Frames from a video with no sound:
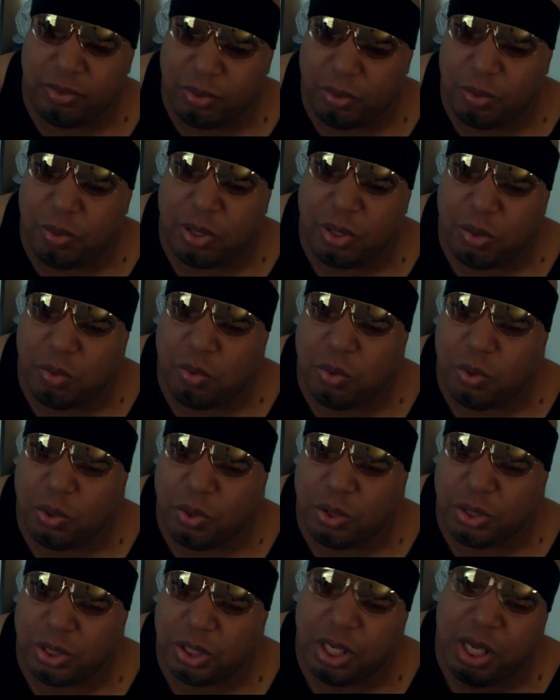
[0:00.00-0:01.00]
one of the
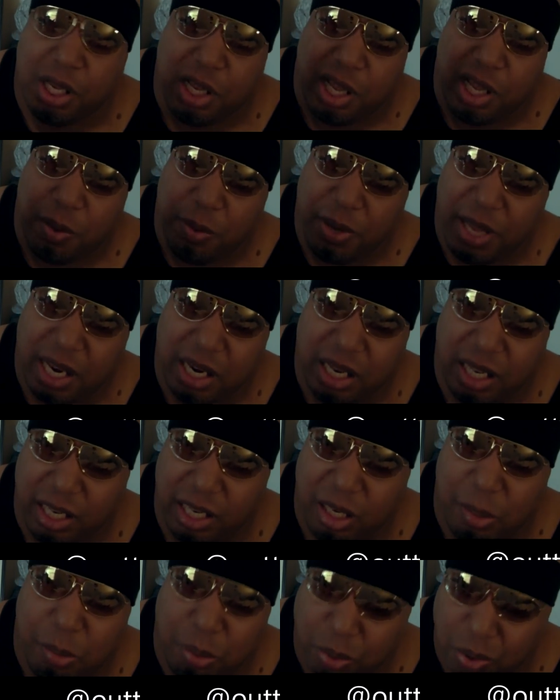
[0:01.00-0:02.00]
wars? We had to
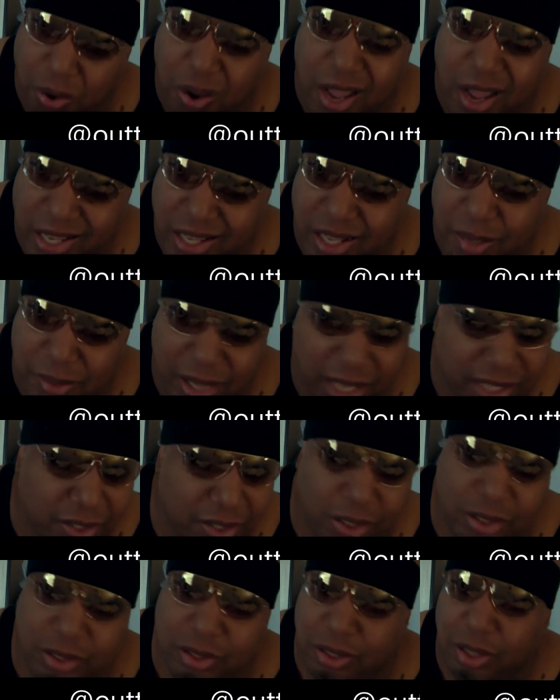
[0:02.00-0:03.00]
literally prod them
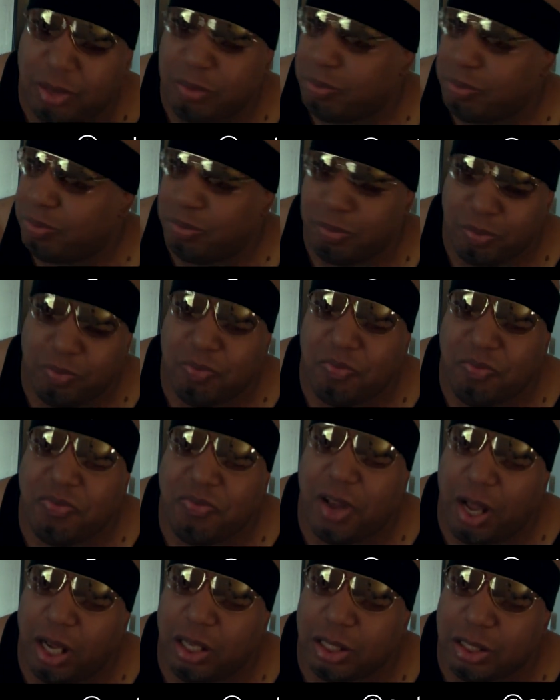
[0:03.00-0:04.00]
look,
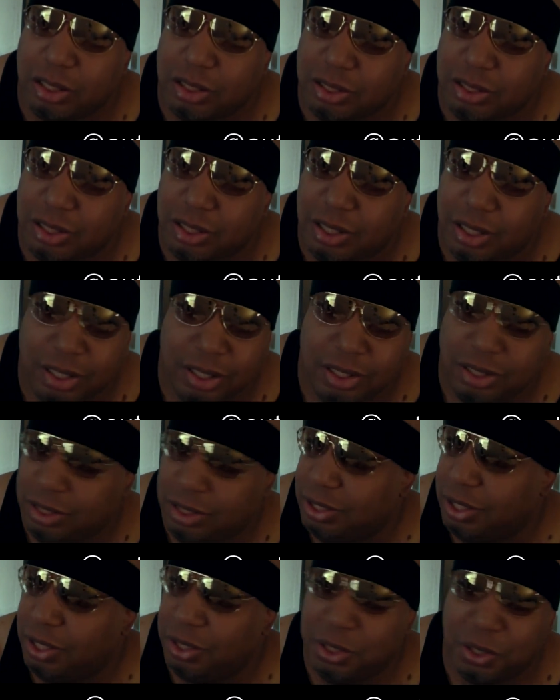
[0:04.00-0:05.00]
fuckers.
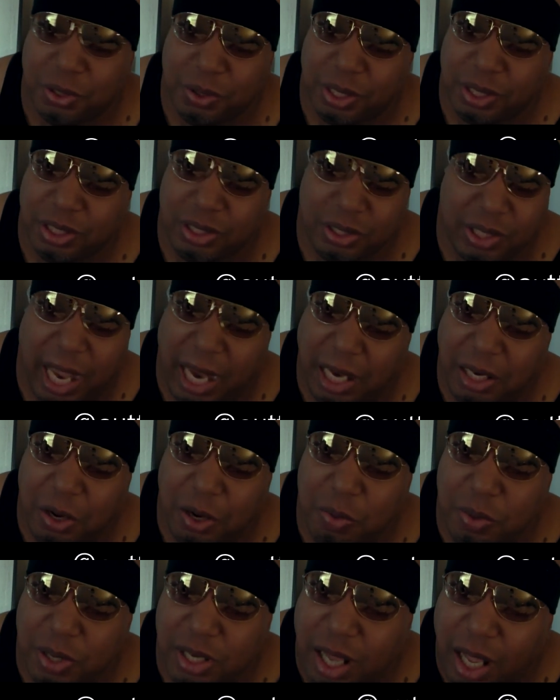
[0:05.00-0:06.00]
You know, you're in
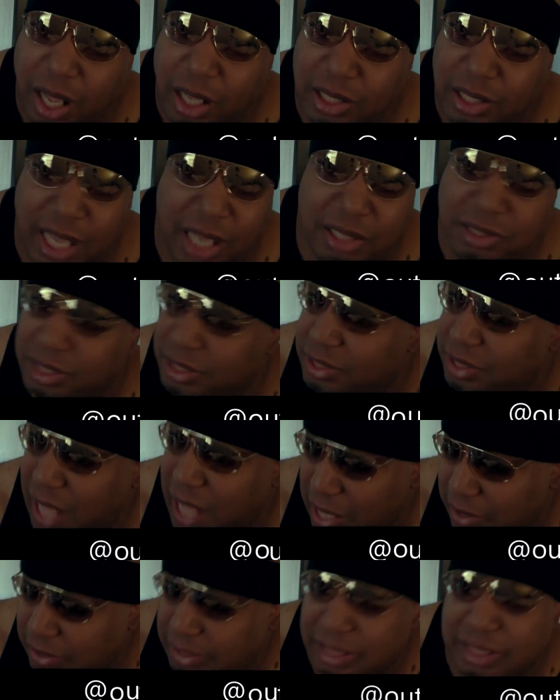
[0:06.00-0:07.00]
NATO with us. How's this
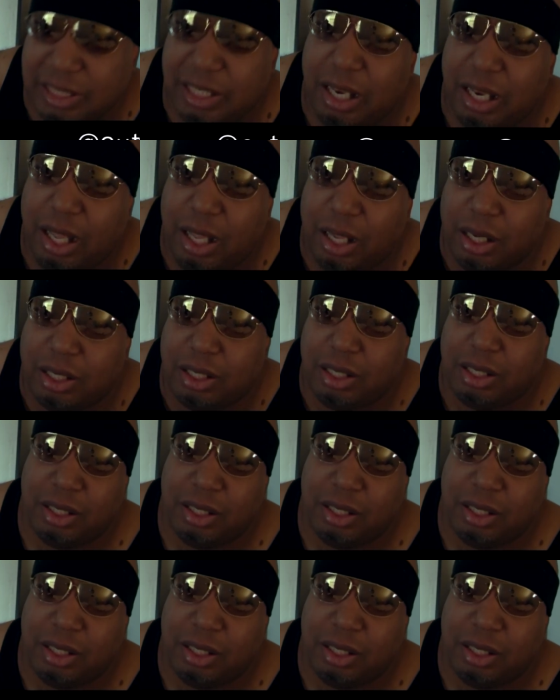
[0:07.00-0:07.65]
look?